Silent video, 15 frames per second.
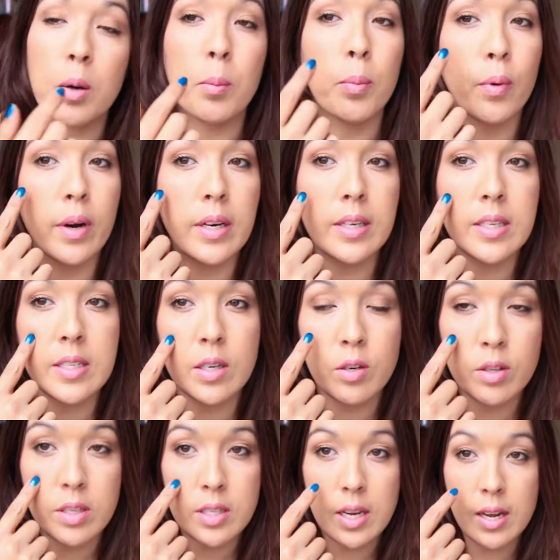a brightness
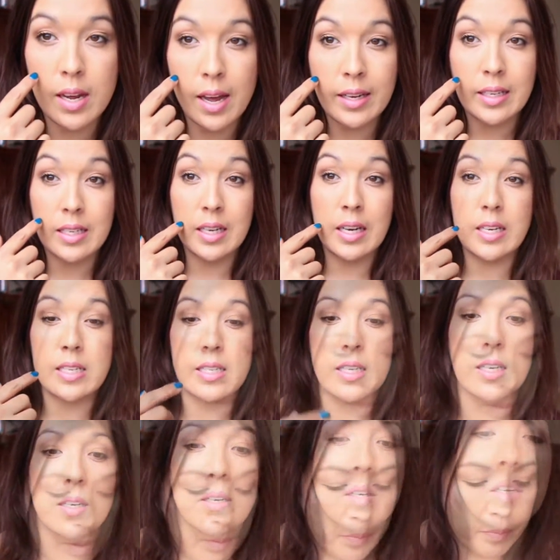under this eye? I can kind of see
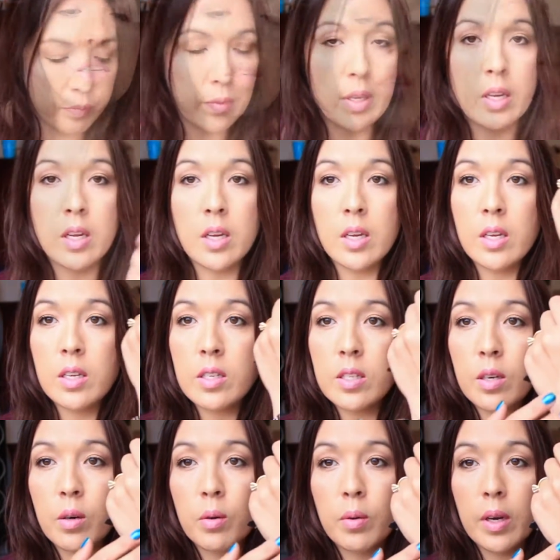it.
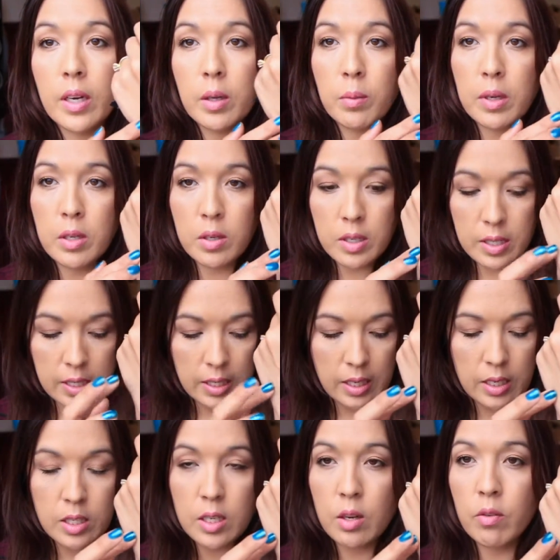So anyway, you can see
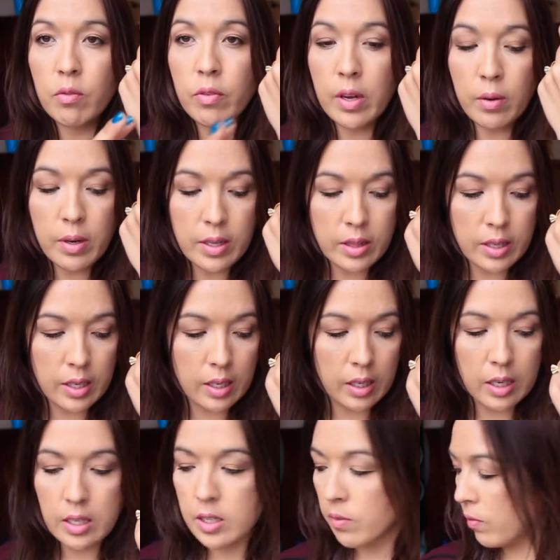it's very
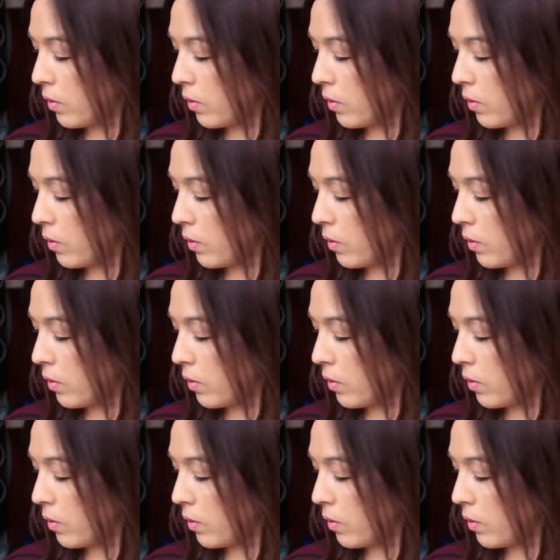thick, it's